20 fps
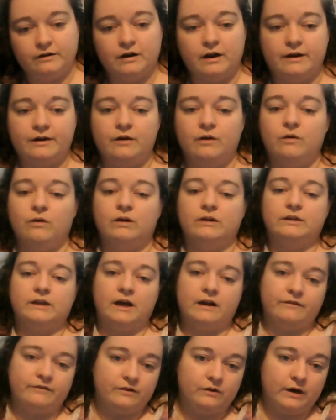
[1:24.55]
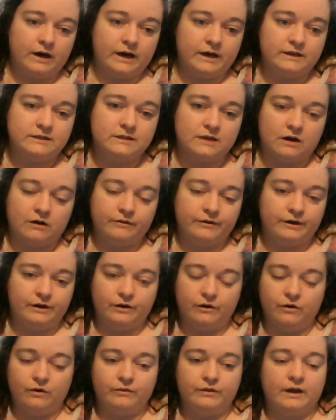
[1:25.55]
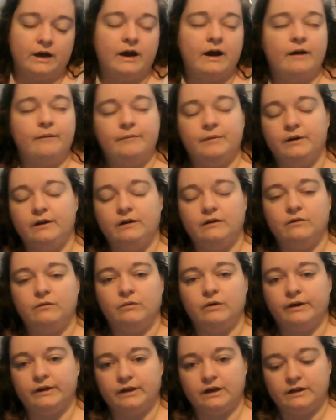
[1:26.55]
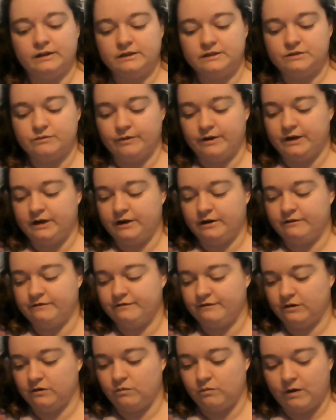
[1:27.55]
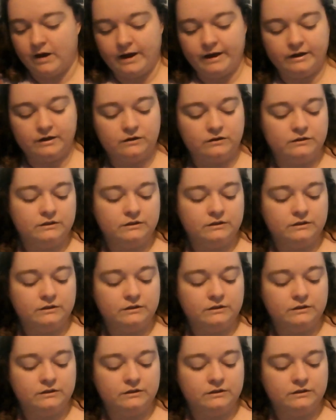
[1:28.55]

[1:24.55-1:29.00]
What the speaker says: I know a lot of you guys already know that I've been working on these reindeer for a while.